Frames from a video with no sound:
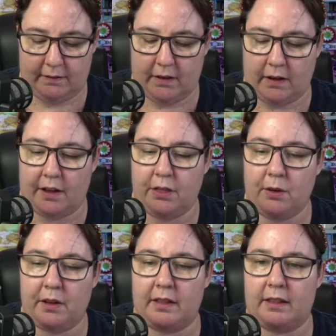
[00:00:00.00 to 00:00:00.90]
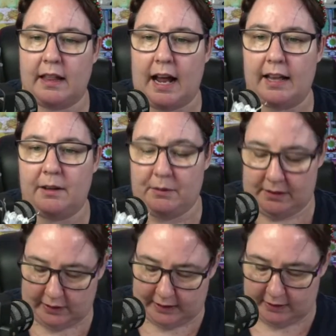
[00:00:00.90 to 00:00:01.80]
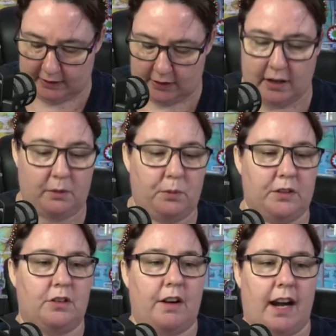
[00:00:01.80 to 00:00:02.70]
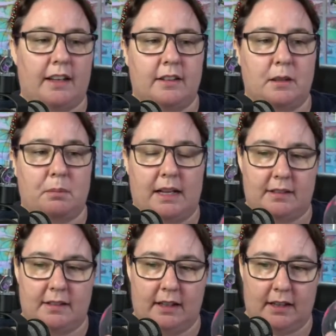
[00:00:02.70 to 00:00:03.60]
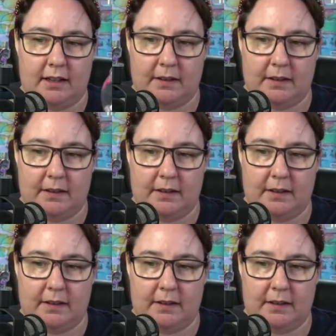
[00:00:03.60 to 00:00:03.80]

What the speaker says: I thought that was on the inside was cracks in the plastic.